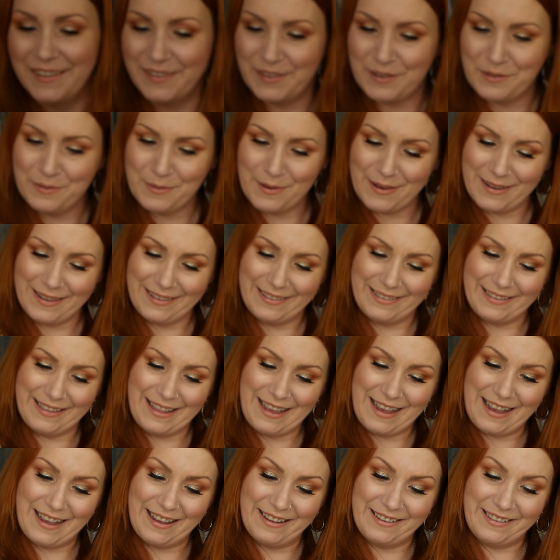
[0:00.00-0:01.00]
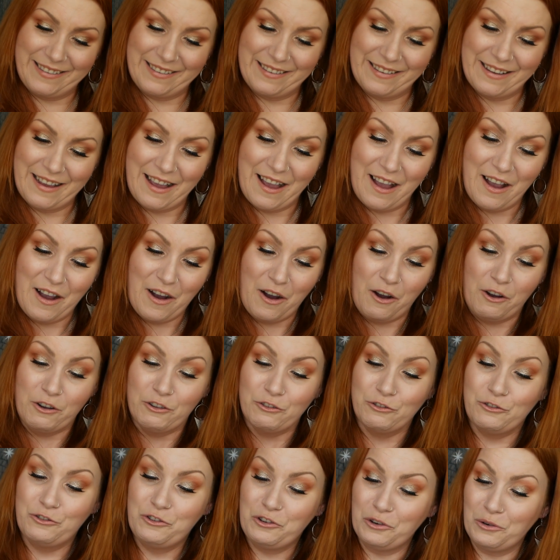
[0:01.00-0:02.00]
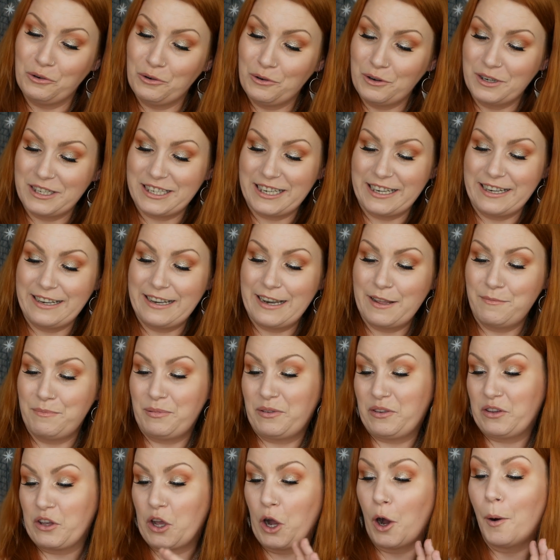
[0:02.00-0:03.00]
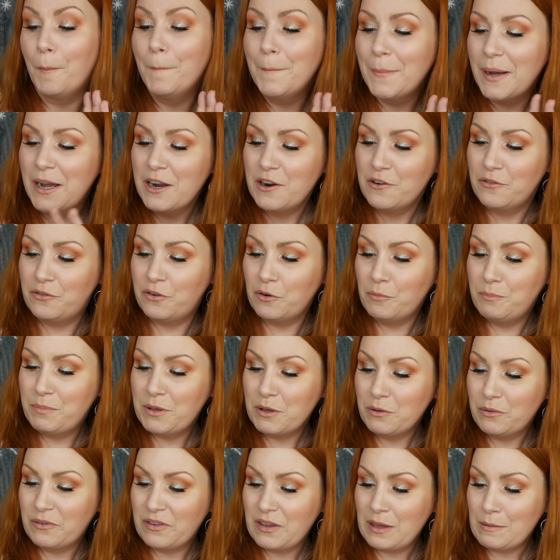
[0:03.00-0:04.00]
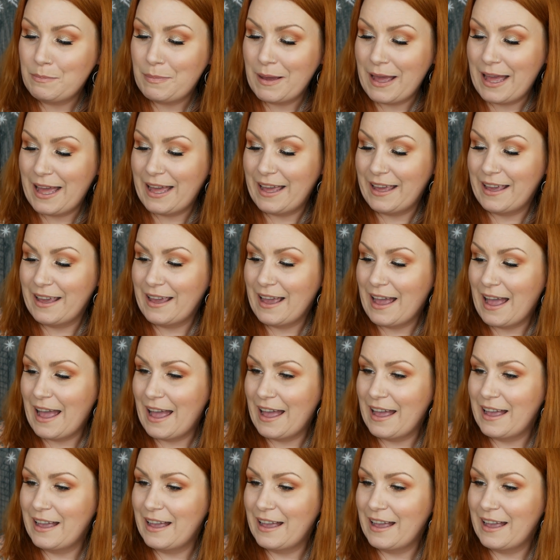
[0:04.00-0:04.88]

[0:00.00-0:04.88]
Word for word: So what is this? Jordan Lipscombe for Beauty Bay